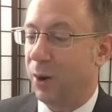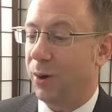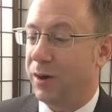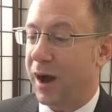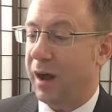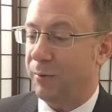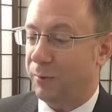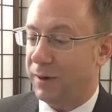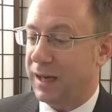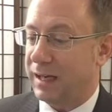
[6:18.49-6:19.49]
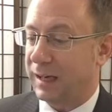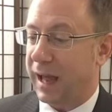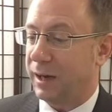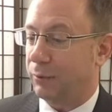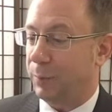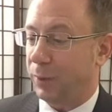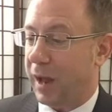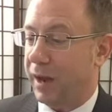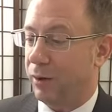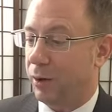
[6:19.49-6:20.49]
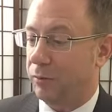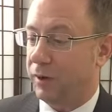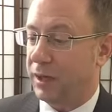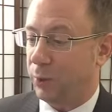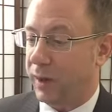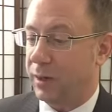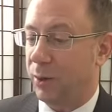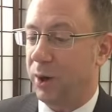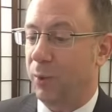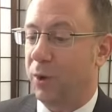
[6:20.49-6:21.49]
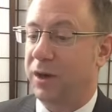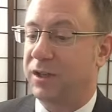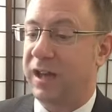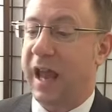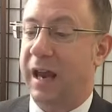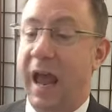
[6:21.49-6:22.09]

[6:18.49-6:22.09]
or not read, like, reply, or retweet, or worse yet,